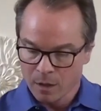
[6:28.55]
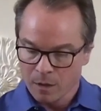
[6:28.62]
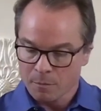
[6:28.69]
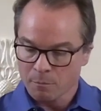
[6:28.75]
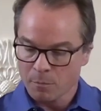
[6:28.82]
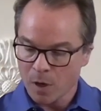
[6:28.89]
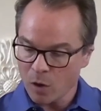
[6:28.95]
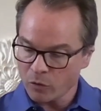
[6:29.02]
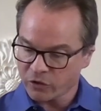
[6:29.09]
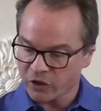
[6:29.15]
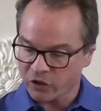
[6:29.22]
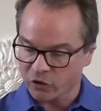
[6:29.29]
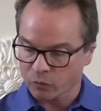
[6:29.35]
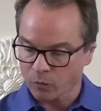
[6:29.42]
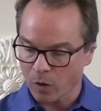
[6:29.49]

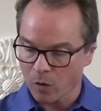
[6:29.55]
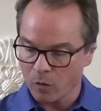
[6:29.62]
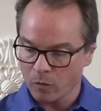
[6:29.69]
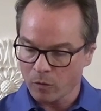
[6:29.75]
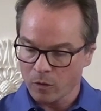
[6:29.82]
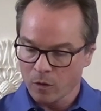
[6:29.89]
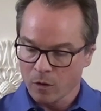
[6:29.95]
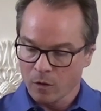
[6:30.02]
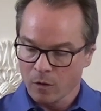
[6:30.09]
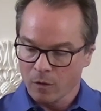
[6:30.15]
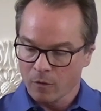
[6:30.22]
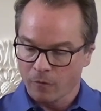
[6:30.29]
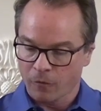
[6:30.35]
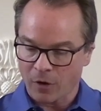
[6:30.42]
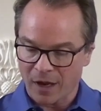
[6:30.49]
"Moses wrote
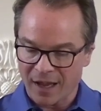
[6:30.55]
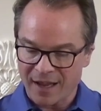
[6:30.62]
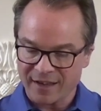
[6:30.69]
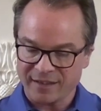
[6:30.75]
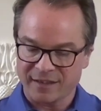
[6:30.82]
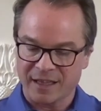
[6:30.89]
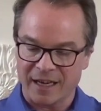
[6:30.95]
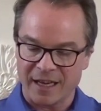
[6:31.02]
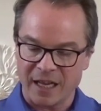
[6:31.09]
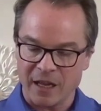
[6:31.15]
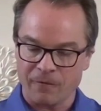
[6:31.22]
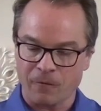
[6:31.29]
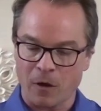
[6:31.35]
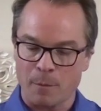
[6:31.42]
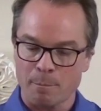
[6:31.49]
for us that
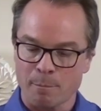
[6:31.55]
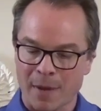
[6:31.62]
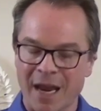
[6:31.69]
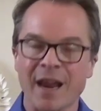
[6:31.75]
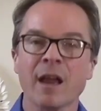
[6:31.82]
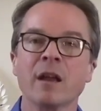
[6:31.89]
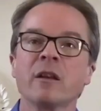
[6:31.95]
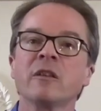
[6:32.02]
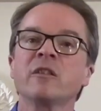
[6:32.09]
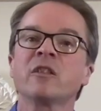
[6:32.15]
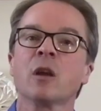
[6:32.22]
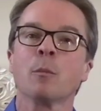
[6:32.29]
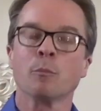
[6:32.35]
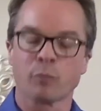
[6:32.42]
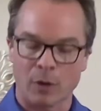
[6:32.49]
if a man's
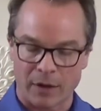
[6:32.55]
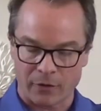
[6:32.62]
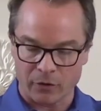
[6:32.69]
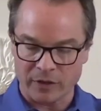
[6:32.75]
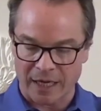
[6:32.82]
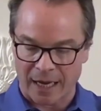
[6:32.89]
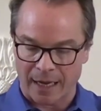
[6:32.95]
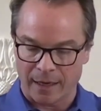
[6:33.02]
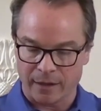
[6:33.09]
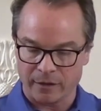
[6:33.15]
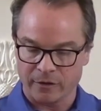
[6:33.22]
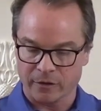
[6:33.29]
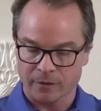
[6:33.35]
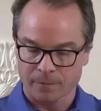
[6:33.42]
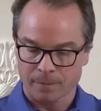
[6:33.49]
brother
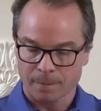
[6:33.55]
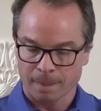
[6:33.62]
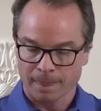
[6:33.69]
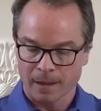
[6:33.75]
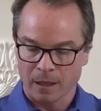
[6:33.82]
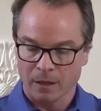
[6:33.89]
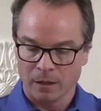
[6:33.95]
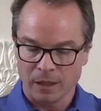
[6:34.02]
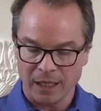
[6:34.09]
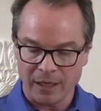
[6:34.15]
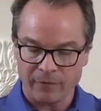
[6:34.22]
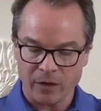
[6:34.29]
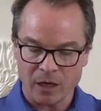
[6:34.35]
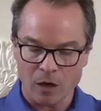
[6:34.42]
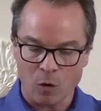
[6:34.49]
dies,
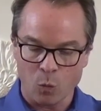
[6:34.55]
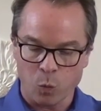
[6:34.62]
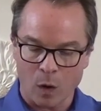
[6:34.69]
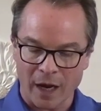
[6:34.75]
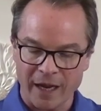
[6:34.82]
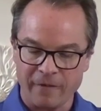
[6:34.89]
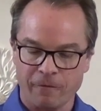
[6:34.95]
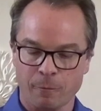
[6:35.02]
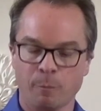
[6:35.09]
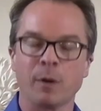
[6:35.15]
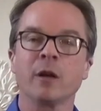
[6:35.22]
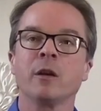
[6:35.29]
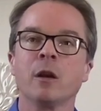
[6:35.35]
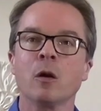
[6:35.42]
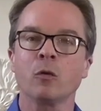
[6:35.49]
leaving a wife
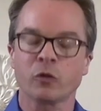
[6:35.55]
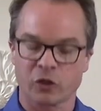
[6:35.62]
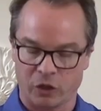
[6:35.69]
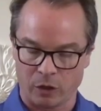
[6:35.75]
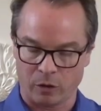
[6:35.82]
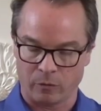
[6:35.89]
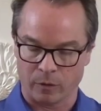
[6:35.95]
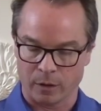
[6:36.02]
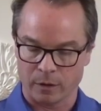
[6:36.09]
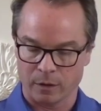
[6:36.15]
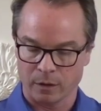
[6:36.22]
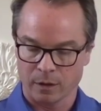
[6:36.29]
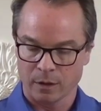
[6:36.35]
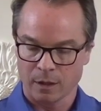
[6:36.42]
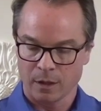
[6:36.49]
but no children,
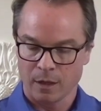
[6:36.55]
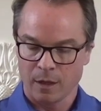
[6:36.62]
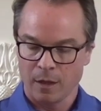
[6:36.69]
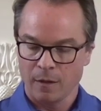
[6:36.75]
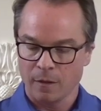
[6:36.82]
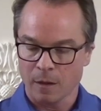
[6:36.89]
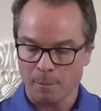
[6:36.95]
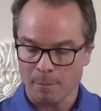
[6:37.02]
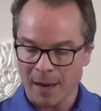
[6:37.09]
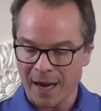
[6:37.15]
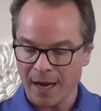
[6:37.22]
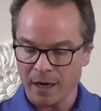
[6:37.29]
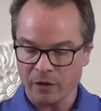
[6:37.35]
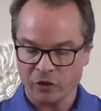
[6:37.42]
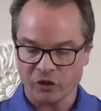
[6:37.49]
the
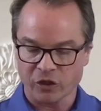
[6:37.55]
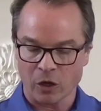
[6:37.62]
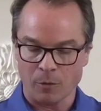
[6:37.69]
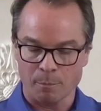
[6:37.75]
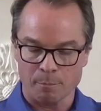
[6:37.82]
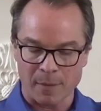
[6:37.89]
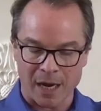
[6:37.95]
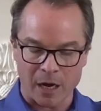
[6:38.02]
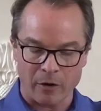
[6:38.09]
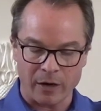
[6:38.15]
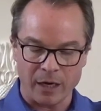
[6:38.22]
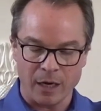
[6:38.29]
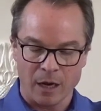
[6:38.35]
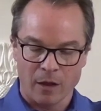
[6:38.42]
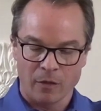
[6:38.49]
man shall
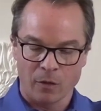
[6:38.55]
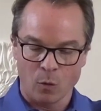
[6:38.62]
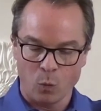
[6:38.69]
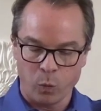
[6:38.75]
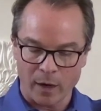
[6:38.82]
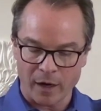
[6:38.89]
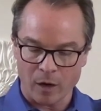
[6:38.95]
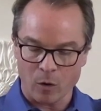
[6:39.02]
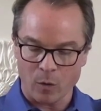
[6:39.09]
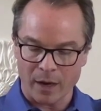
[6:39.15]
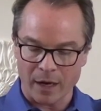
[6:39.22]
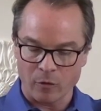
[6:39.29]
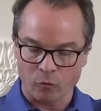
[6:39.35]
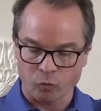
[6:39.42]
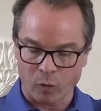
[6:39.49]
marry the widow
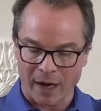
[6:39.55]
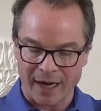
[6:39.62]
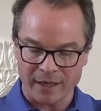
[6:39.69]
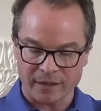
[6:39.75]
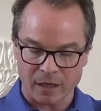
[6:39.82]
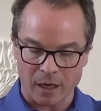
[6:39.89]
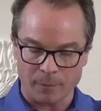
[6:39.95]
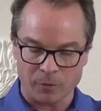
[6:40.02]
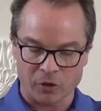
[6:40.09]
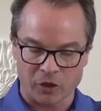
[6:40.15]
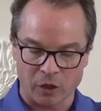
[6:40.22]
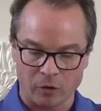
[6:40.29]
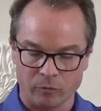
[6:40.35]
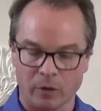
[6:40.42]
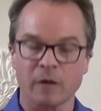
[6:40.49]
and raise up
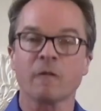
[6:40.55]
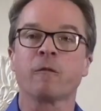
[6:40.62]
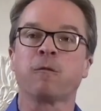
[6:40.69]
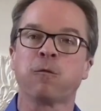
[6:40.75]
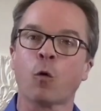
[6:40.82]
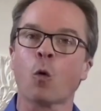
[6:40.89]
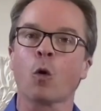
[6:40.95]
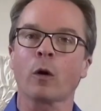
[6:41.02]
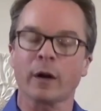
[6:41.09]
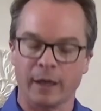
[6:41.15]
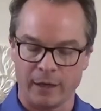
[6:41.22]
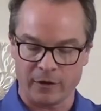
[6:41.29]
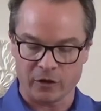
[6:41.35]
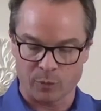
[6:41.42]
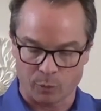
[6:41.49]
children for
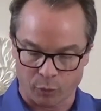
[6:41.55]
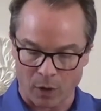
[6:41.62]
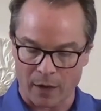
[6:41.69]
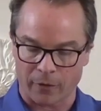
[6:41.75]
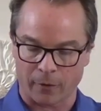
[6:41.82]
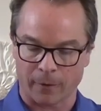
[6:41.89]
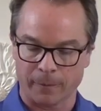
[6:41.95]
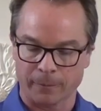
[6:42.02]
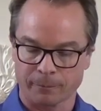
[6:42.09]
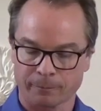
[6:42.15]
his brother.